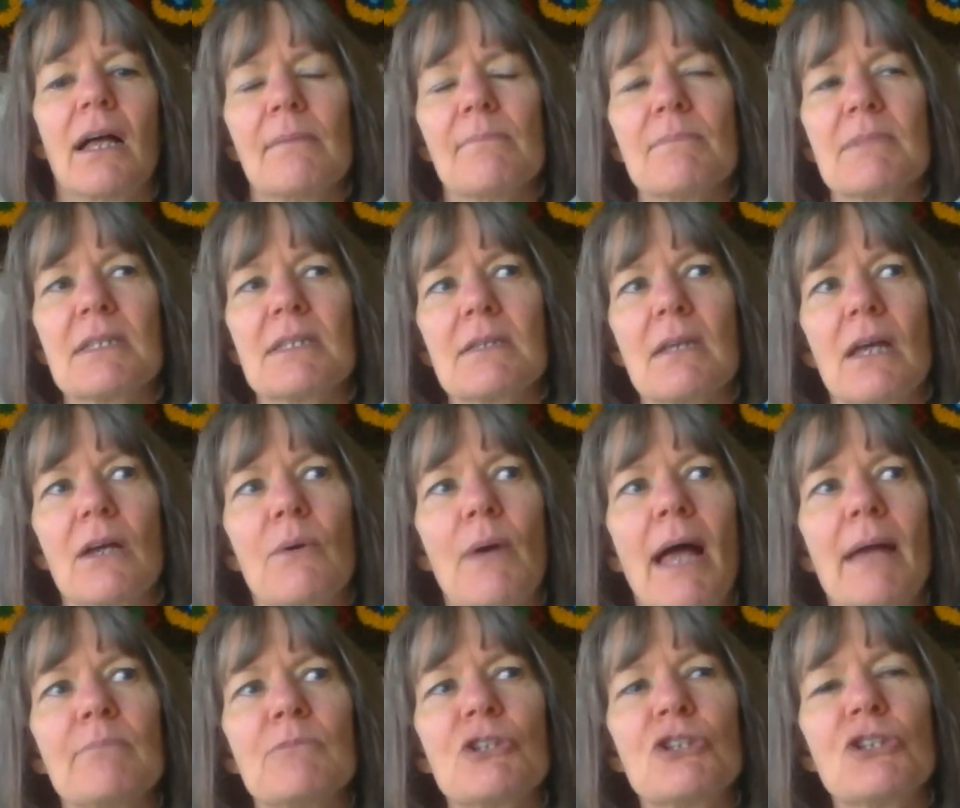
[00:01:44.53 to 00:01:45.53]
So
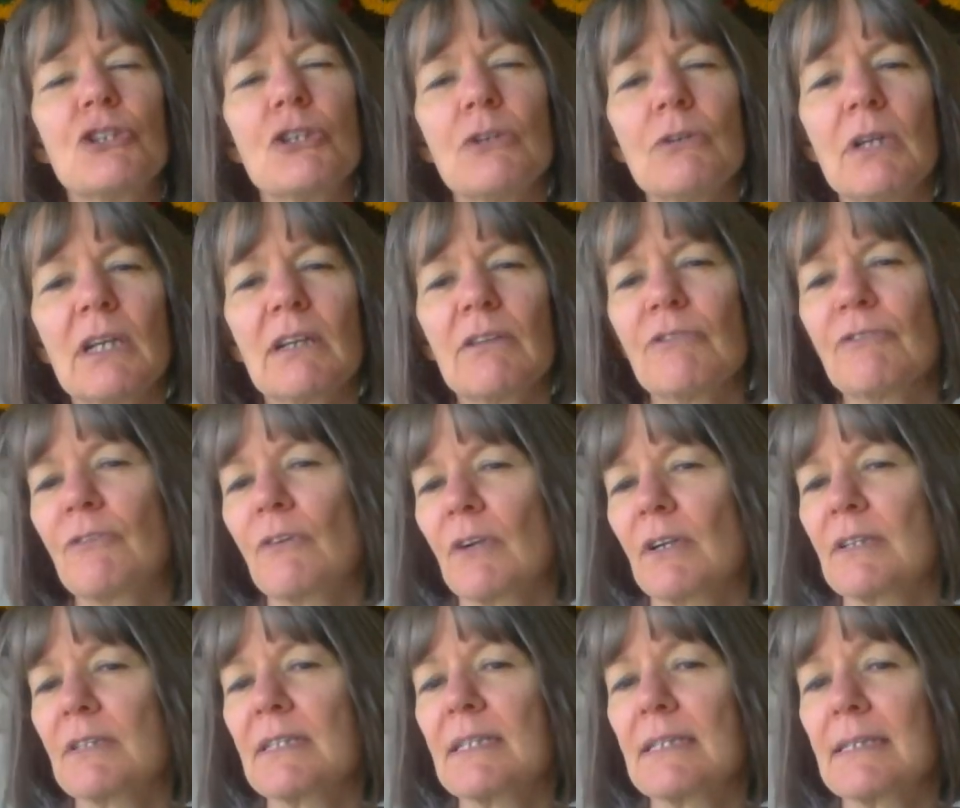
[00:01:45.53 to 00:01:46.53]
I'm shooting
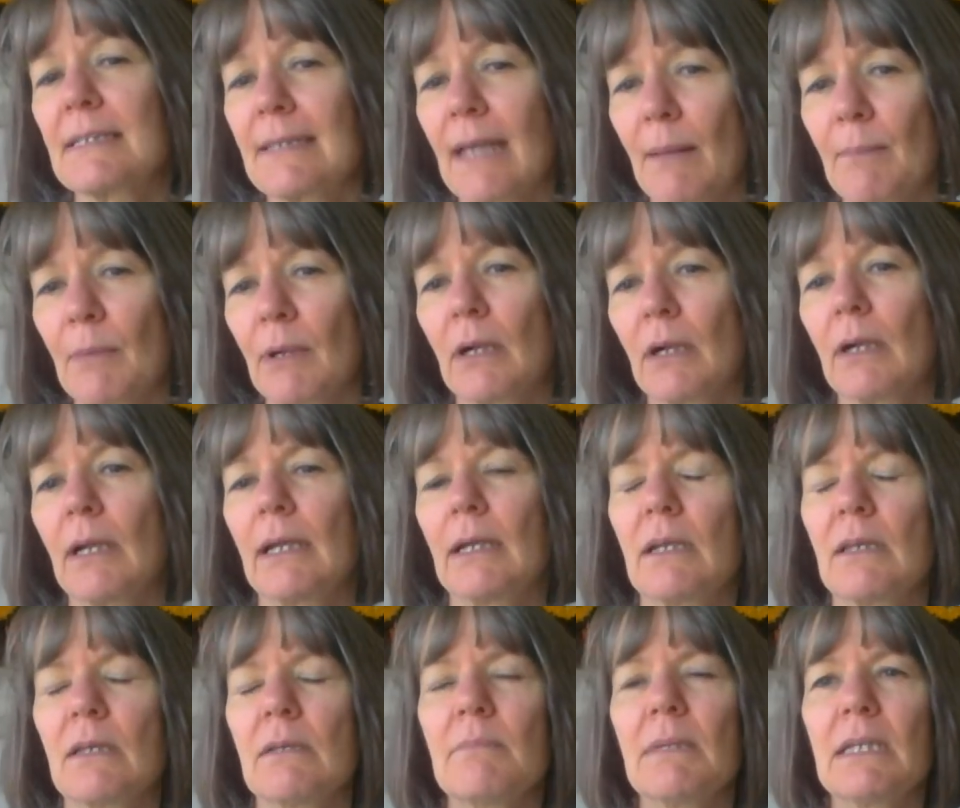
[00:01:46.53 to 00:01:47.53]
for summer, and
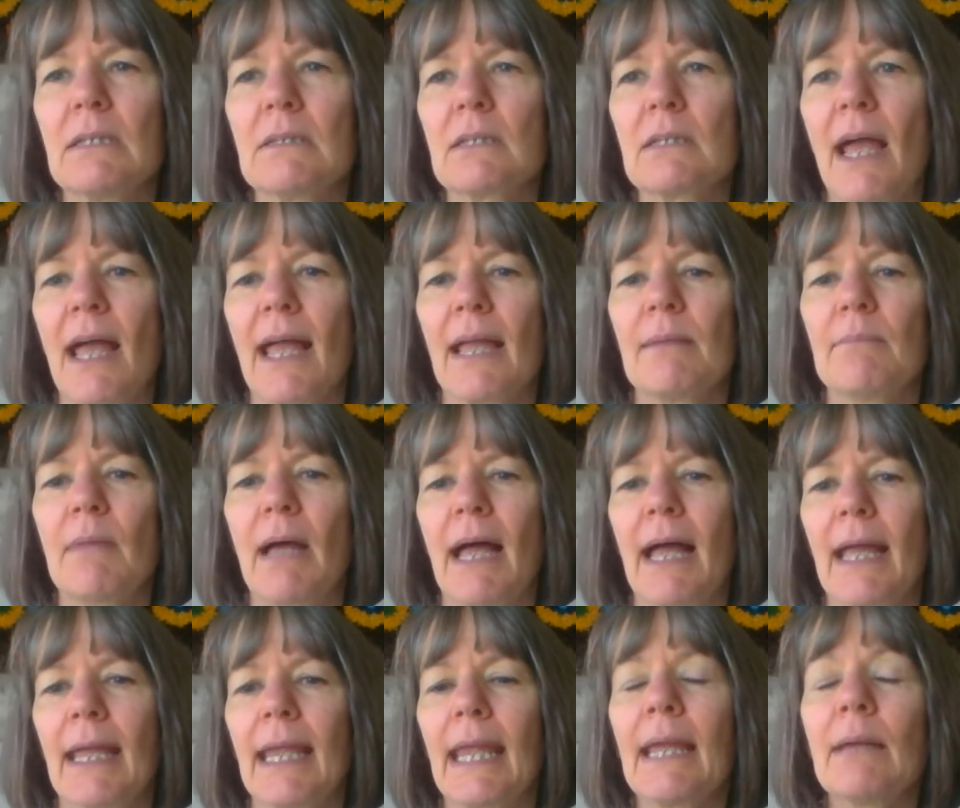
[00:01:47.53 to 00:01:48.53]
in the meantime,
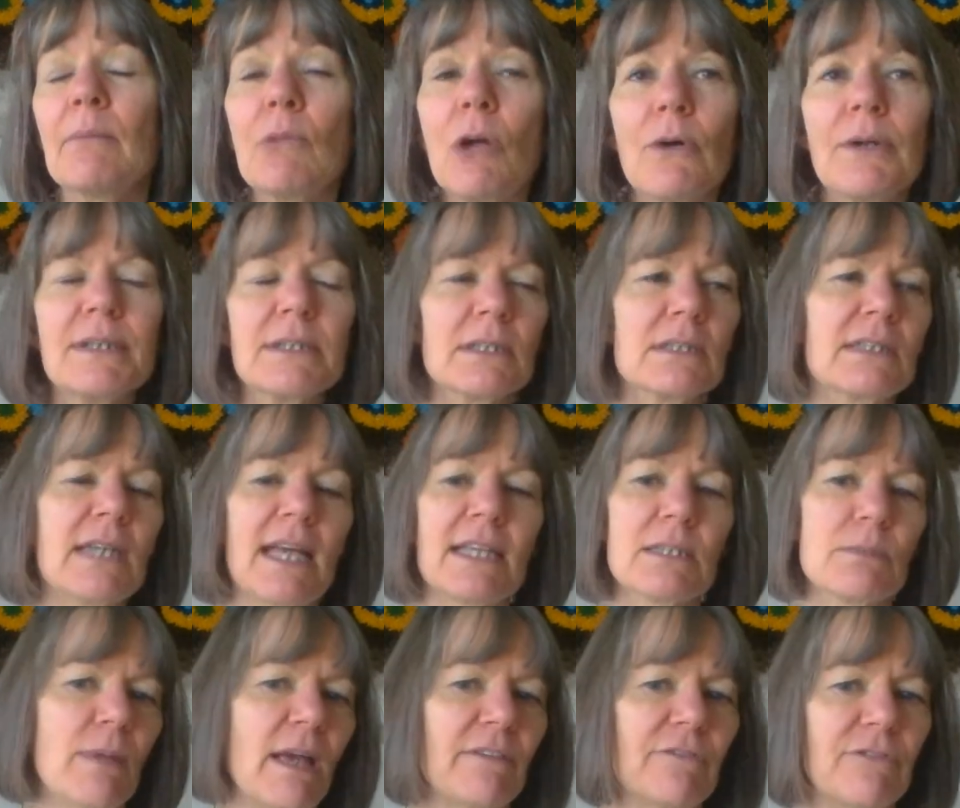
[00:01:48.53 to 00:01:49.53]
I am going to
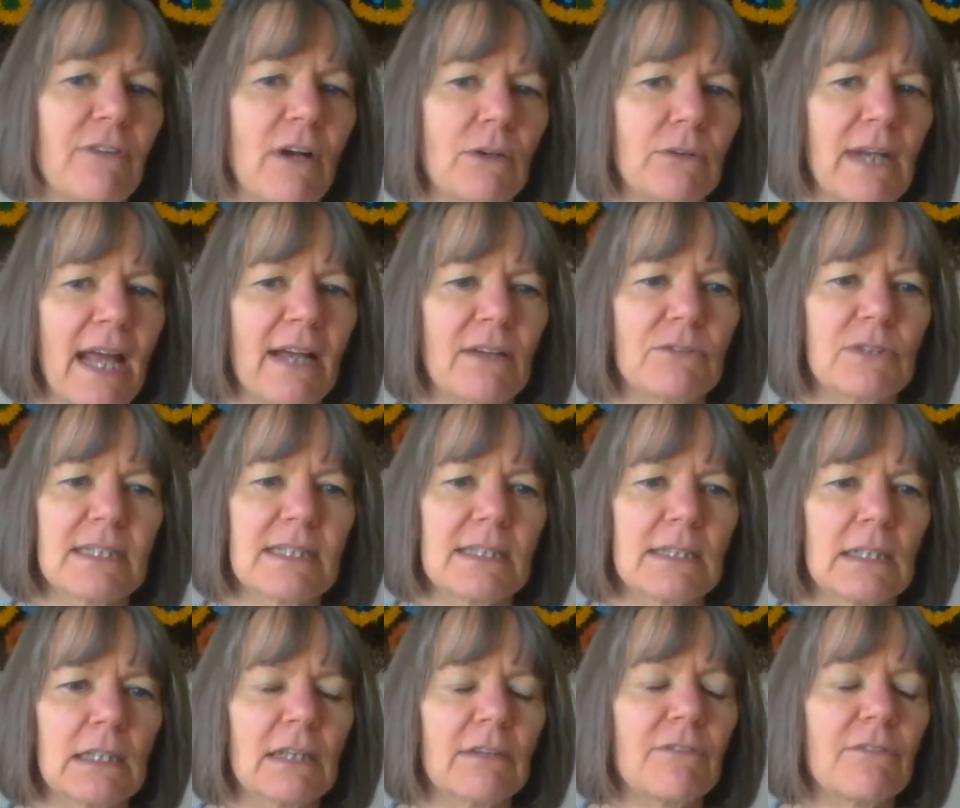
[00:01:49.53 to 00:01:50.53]
test my phone out to
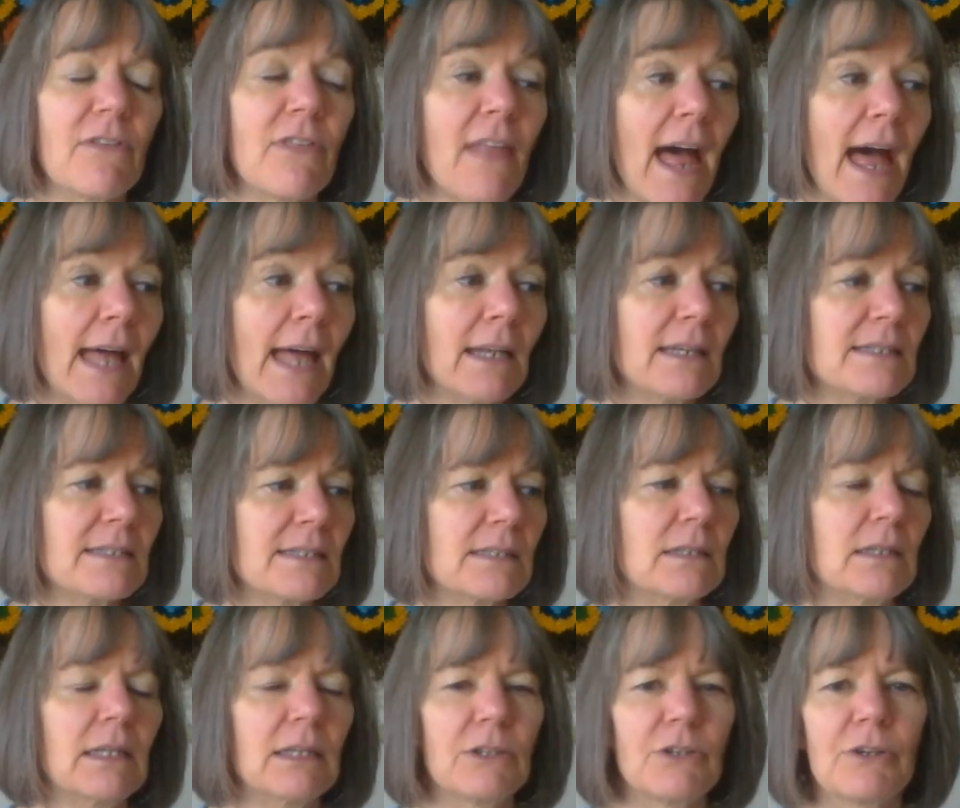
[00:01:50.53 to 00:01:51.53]
see if that is
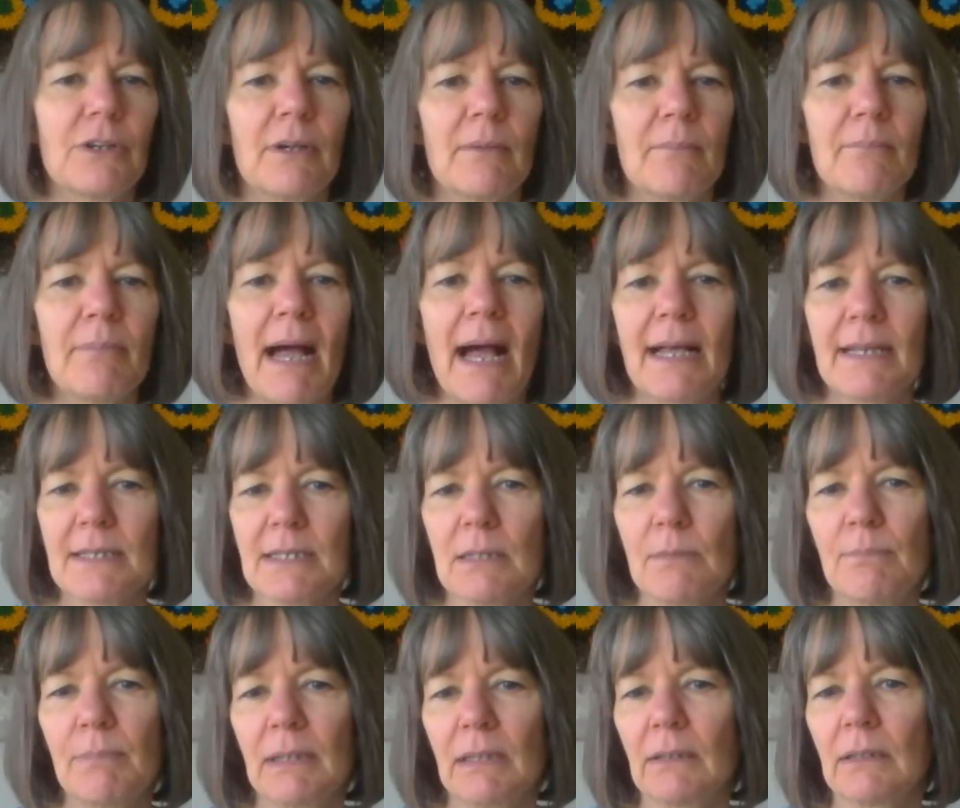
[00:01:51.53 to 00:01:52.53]
an interim
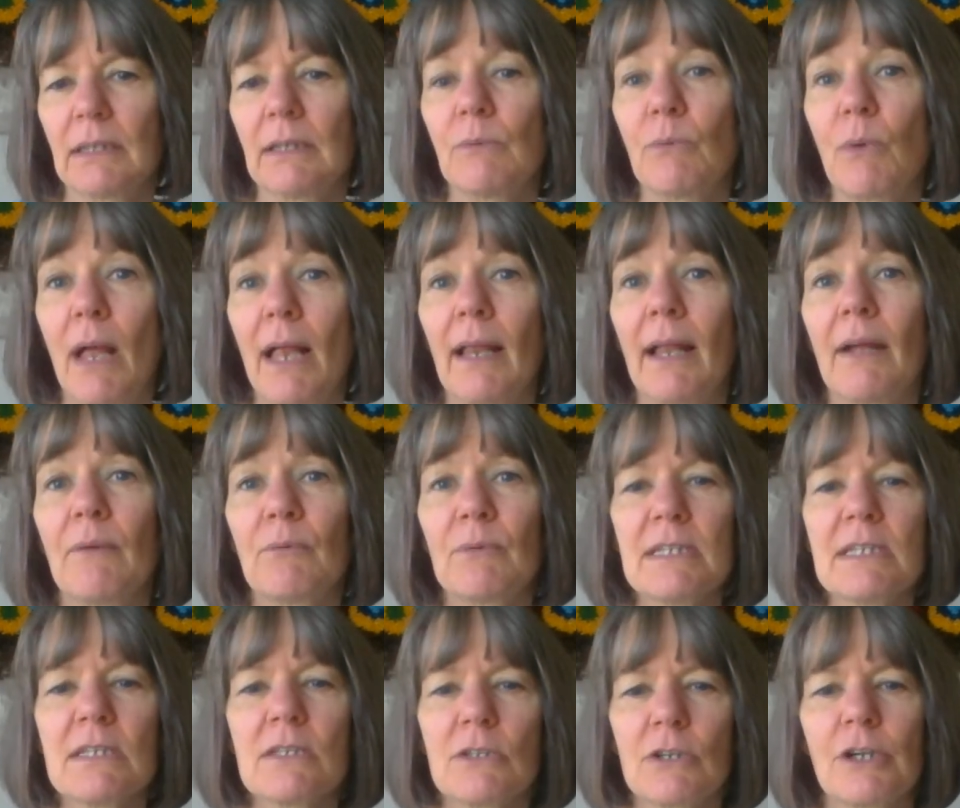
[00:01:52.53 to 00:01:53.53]
possibility while I
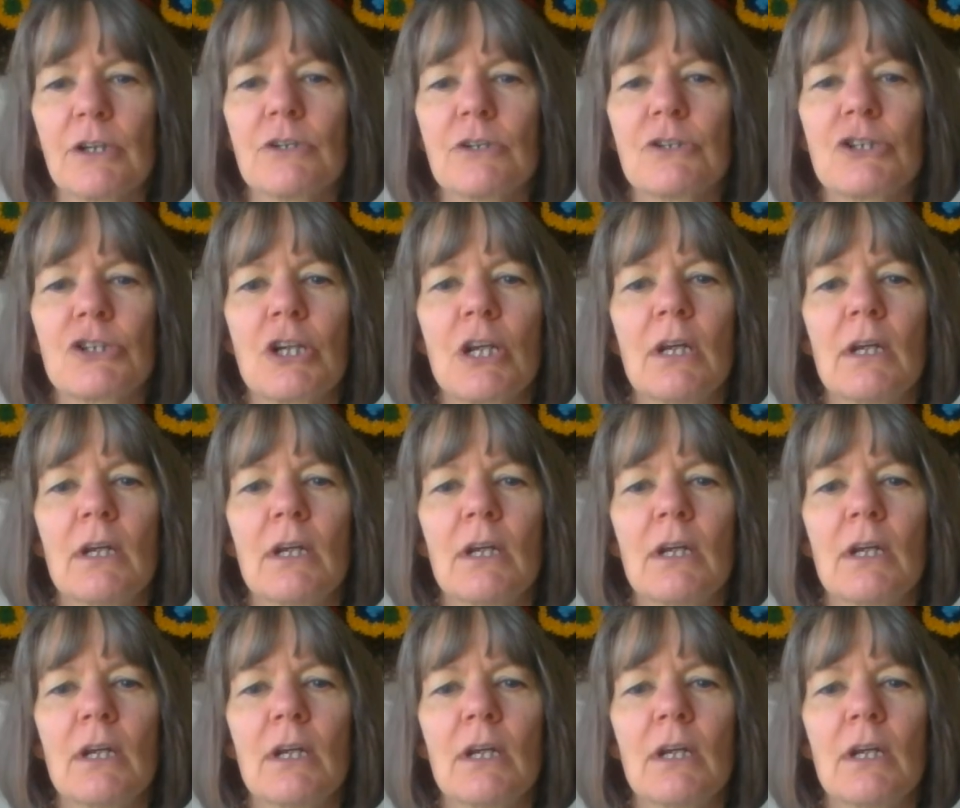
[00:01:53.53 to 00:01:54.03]
research